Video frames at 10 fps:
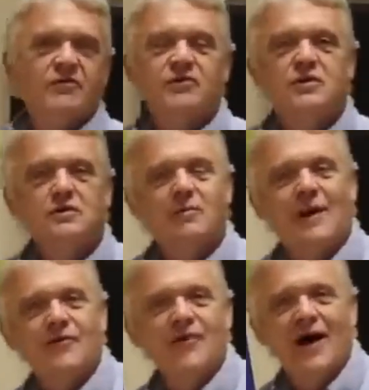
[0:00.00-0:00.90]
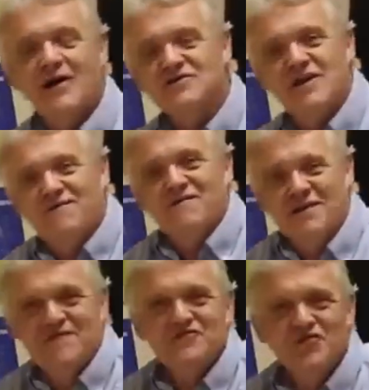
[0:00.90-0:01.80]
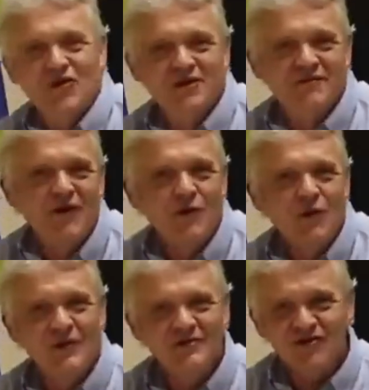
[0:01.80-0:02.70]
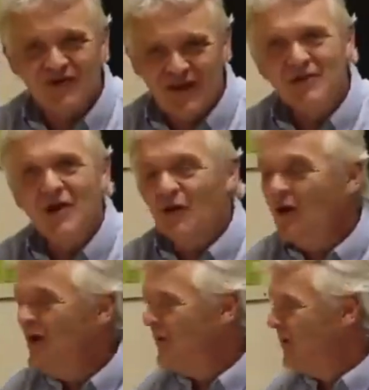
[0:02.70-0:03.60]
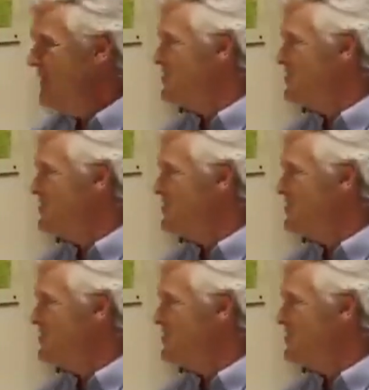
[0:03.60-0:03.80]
there's nothing new about that, as every photographer will tell you.